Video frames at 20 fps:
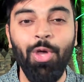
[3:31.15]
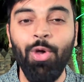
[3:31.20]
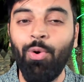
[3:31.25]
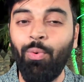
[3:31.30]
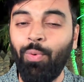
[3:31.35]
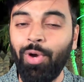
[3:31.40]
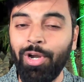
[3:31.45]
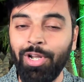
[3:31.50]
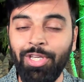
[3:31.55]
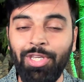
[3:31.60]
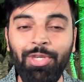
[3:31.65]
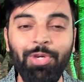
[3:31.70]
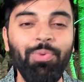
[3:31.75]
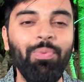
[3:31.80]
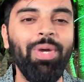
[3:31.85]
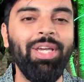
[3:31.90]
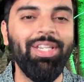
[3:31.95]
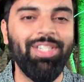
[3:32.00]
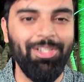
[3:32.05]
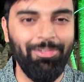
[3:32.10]
What are you
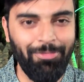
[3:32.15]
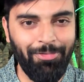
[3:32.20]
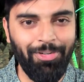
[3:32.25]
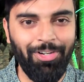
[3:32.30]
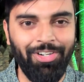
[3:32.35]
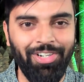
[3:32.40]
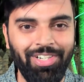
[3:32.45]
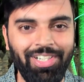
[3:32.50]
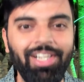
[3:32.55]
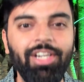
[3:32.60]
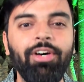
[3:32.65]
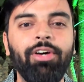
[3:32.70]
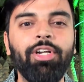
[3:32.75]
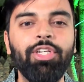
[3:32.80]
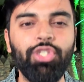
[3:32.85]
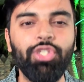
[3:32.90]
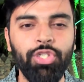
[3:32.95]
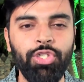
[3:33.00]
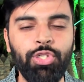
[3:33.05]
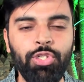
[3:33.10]
waiting for?
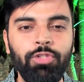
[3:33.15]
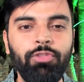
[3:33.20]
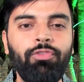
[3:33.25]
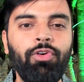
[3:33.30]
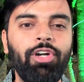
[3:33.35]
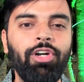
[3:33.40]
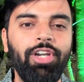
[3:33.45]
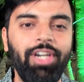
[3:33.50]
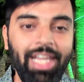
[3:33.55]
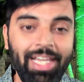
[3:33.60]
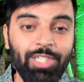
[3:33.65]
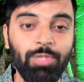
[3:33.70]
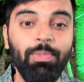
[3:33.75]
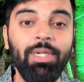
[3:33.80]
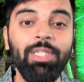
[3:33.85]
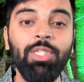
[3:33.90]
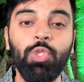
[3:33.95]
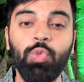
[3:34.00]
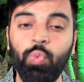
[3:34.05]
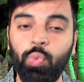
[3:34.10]
Register for next
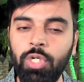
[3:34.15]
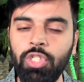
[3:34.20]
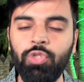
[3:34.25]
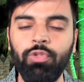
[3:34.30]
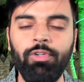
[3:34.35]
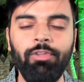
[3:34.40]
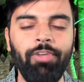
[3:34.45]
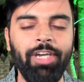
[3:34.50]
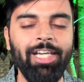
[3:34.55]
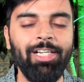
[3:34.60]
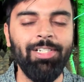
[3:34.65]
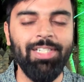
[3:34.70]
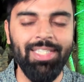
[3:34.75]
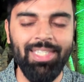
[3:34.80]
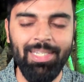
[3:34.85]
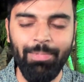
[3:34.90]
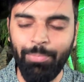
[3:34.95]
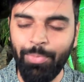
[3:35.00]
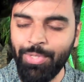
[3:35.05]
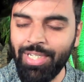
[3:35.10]
month's Virtual Faculty
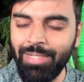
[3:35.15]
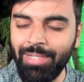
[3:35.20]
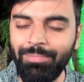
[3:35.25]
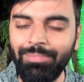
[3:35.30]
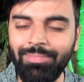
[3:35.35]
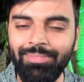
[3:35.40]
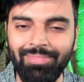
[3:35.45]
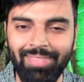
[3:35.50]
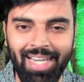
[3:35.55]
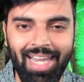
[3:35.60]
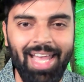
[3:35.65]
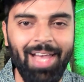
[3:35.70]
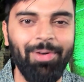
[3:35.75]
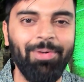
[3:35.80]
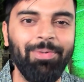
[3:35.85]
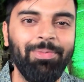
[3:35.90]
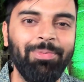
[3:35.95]
Symposium now.